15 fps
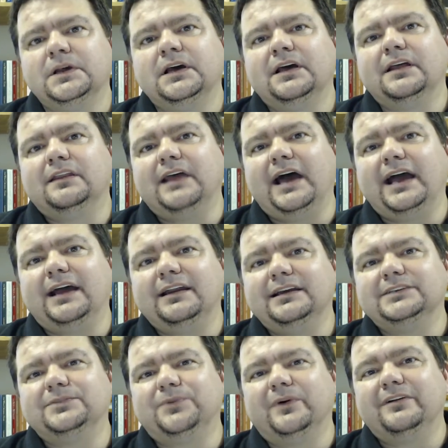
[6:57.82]

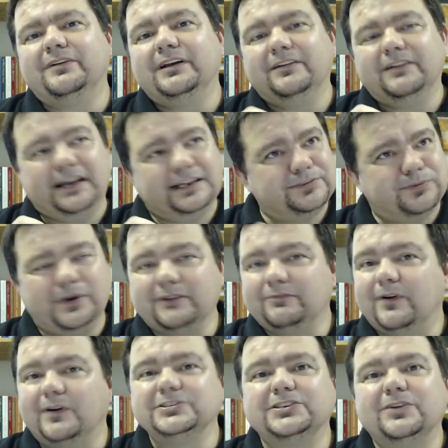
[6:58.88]
That's what 1
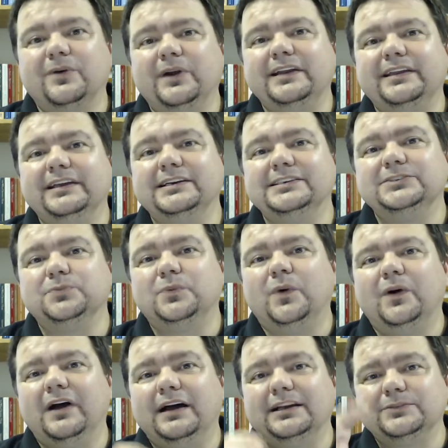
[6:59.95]
Corinthians 13